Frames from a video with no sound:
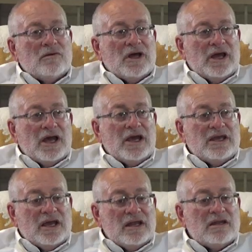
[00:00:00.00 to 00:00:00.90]
Well, I,
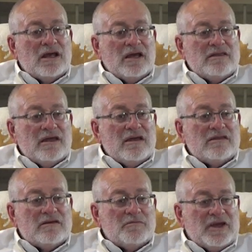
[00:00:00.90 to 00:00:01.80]
again, I
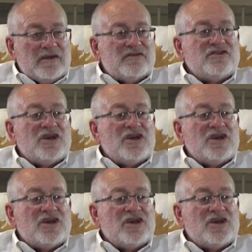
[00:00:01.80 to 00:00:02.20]
think the biggest